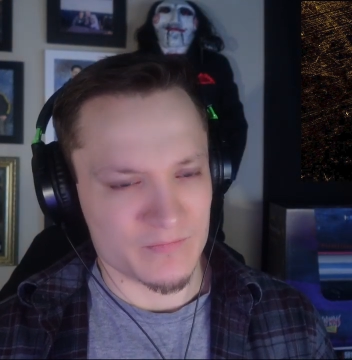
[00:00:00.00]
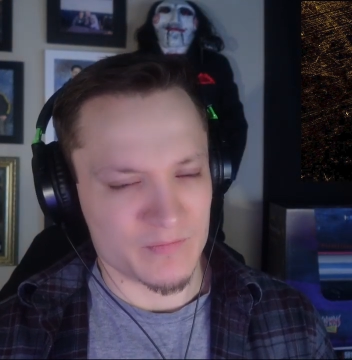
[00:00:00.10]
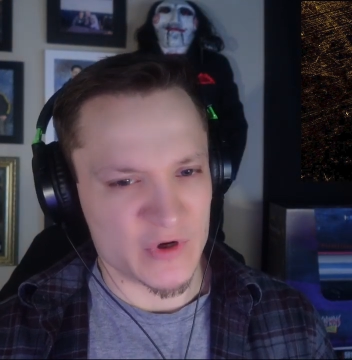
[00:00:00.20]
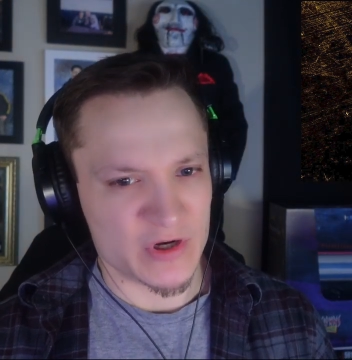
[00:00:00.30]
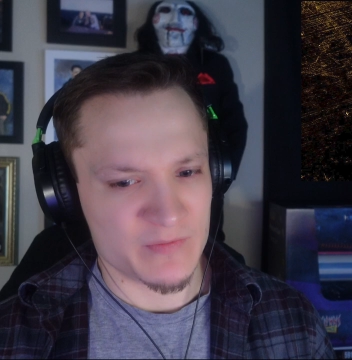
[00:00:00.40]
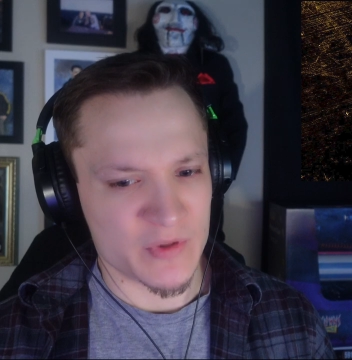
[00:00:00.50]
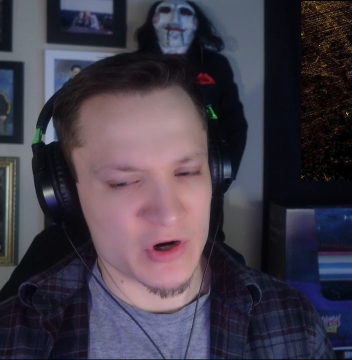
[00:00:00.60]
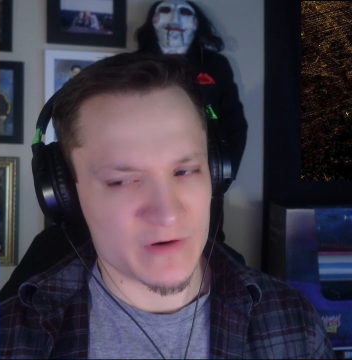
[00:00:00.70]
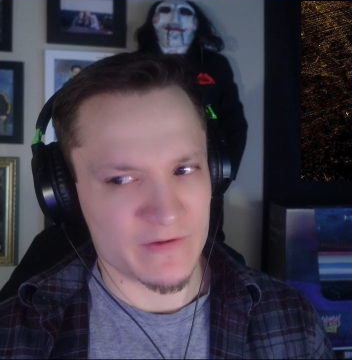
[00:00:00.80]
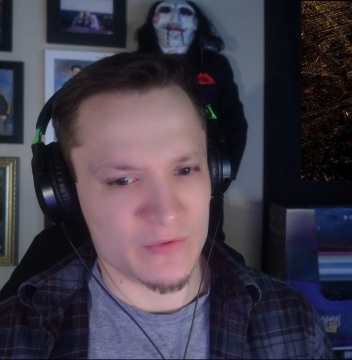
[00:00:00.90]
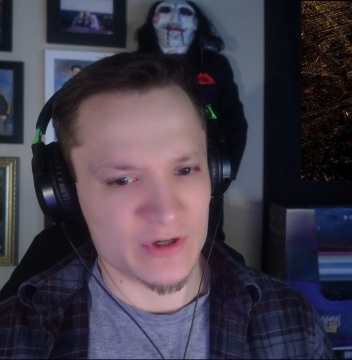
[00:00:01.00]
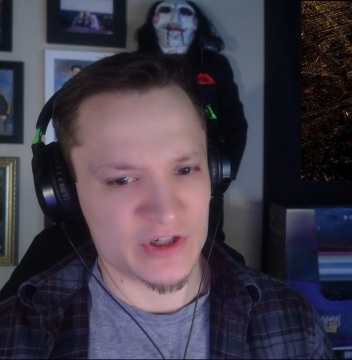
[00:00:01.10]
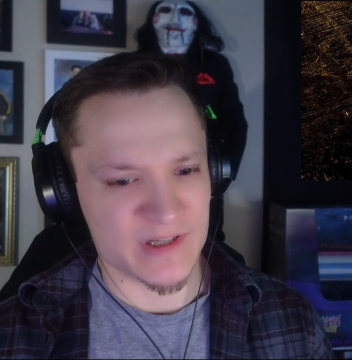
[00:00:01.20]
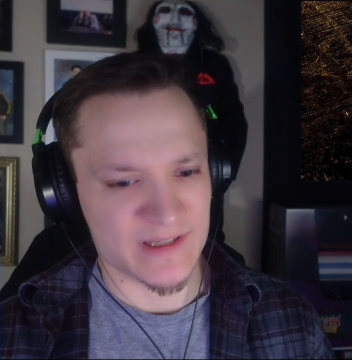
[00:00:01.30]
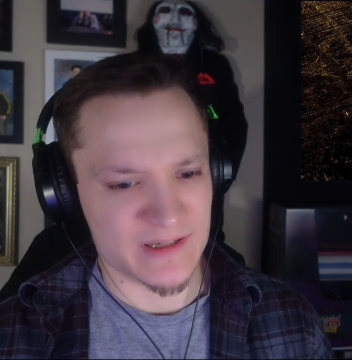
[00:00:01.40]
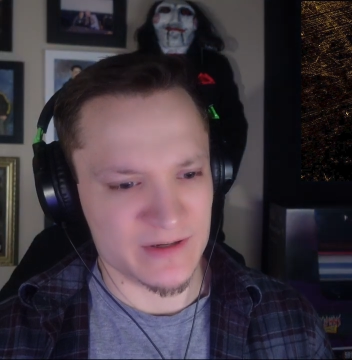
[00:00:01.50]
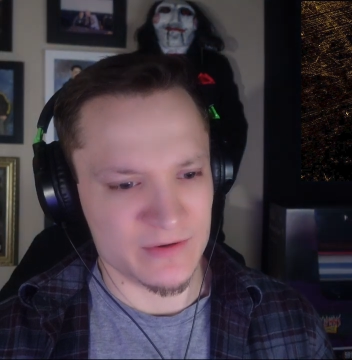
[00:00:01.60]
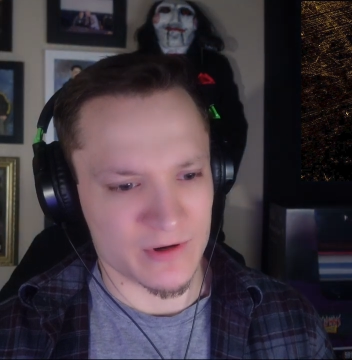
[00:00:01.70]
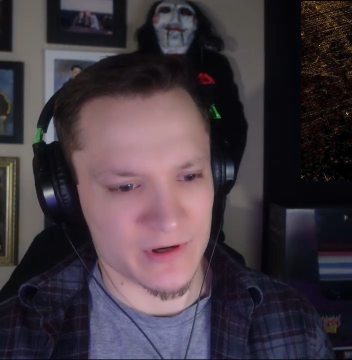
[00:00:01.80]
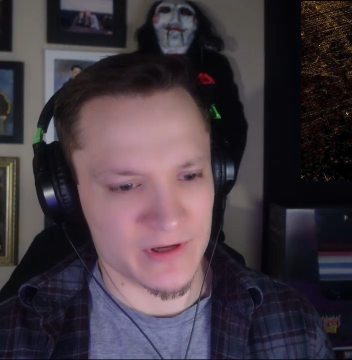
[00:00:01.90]
Speaker 1: But you're part of the witches too,
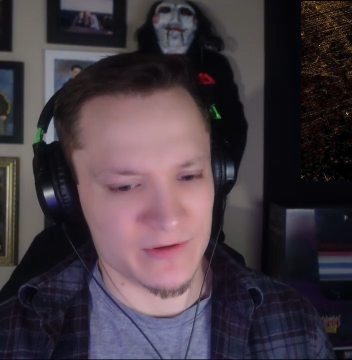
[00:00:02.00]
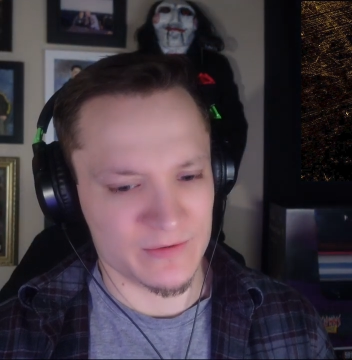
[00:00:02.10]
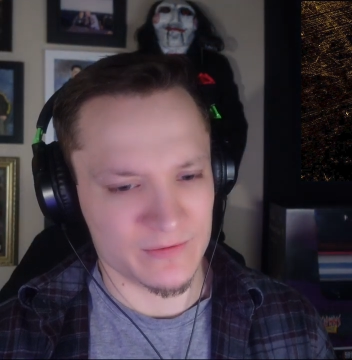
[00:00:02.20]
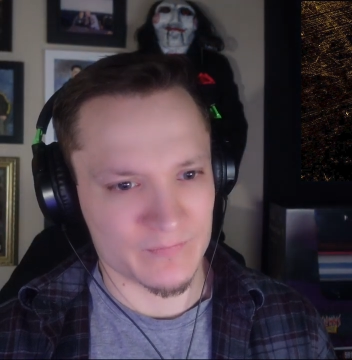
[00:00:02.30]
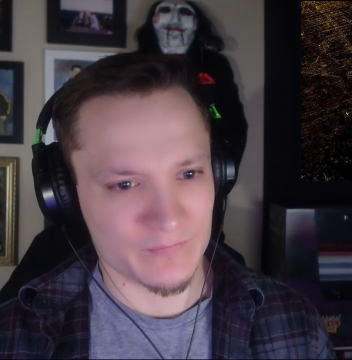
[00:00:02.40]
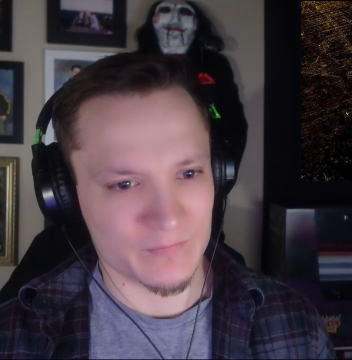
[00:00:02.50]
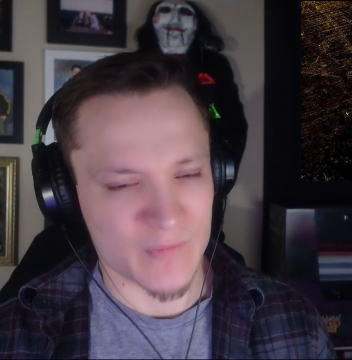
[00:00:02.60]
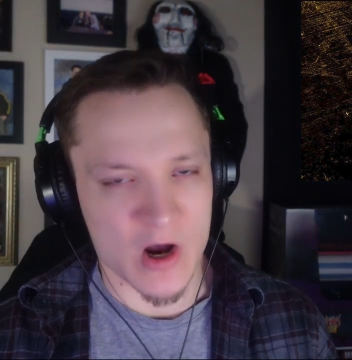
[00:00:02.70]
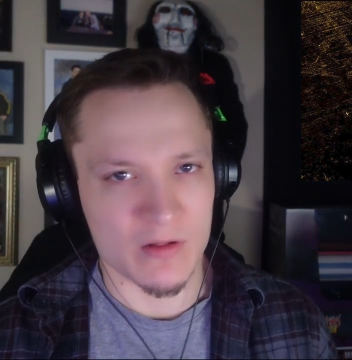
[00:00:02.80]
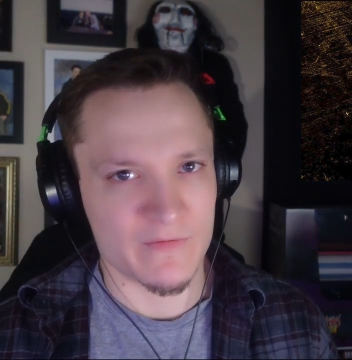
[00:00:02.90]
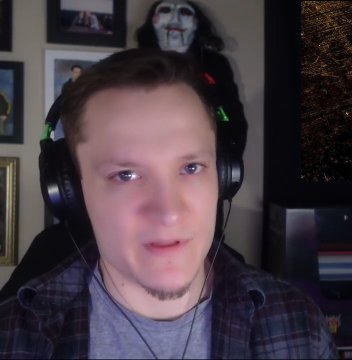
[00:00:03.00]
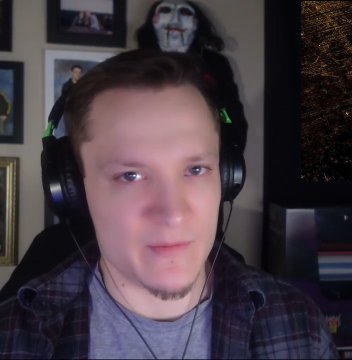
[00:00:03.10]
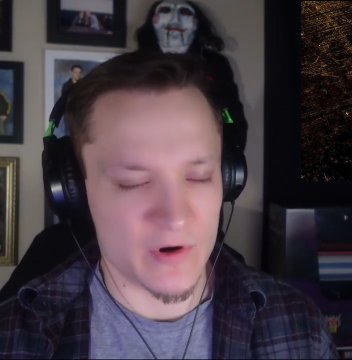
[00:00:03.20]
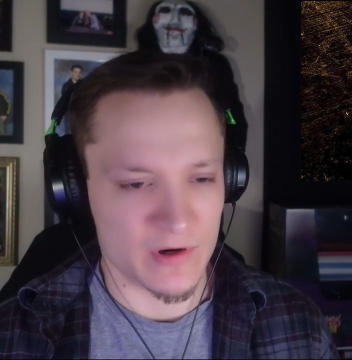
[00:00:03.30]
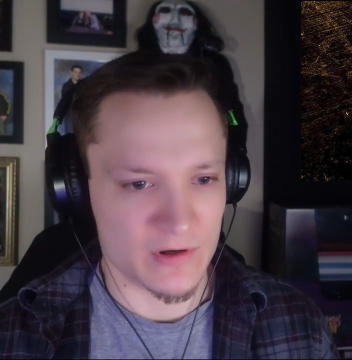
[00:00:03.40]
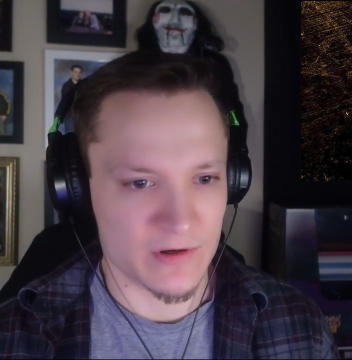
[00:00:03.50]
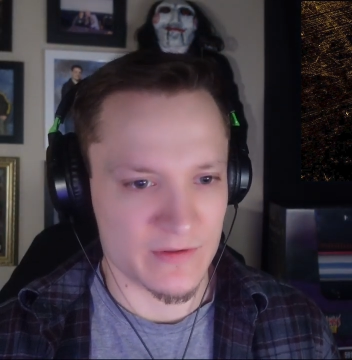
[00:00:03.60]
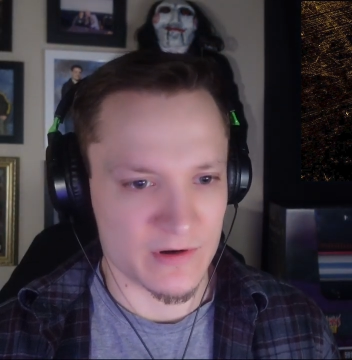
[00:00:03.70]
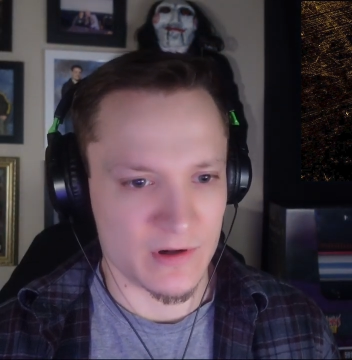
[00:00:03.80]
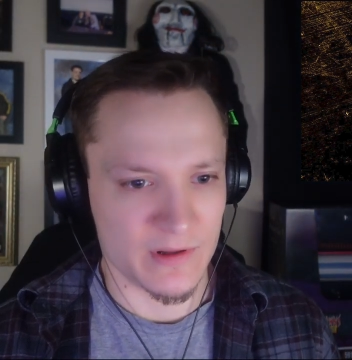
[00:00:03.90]
aren't you? All of them are.
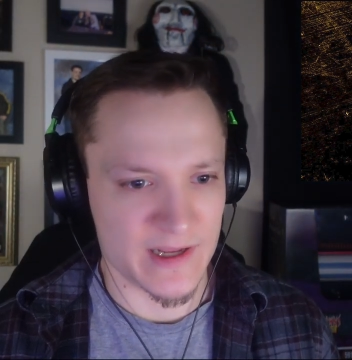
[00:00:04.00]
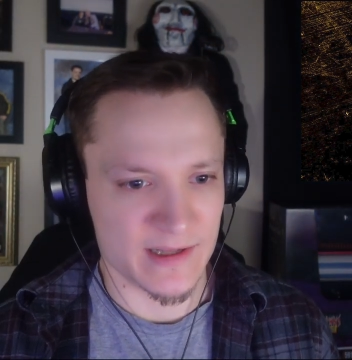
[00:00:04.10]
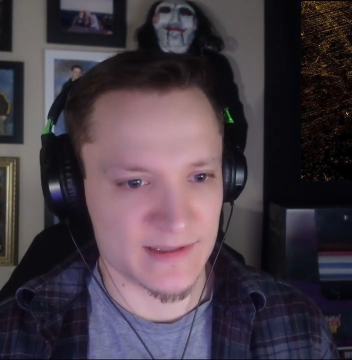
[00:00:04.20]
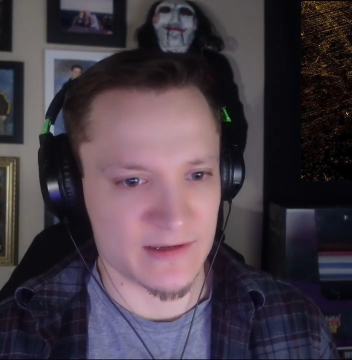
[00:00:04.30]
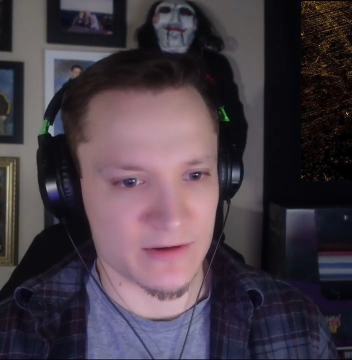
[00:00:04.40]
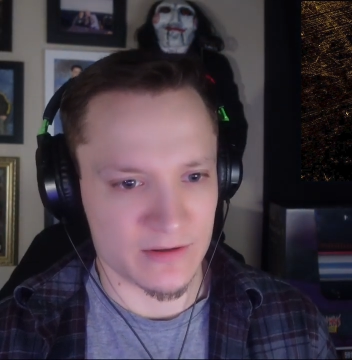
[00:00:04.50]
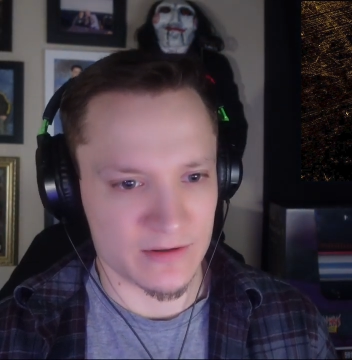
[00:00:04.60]
They're all against her.